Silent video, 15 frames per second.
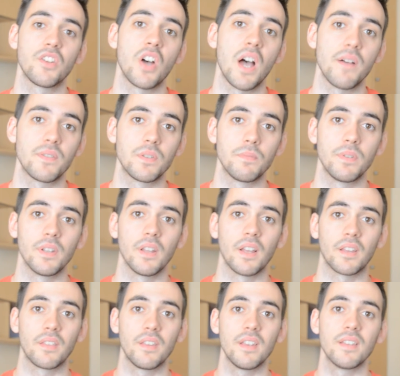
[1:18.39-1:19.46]
have to be
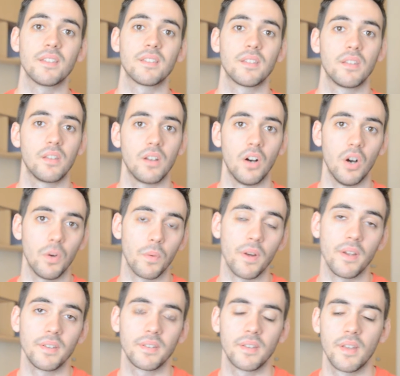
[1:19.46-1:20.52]
like this
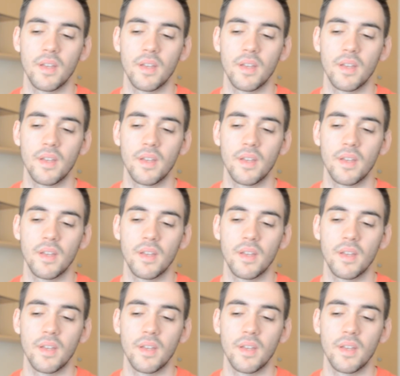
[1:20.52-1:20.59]
always,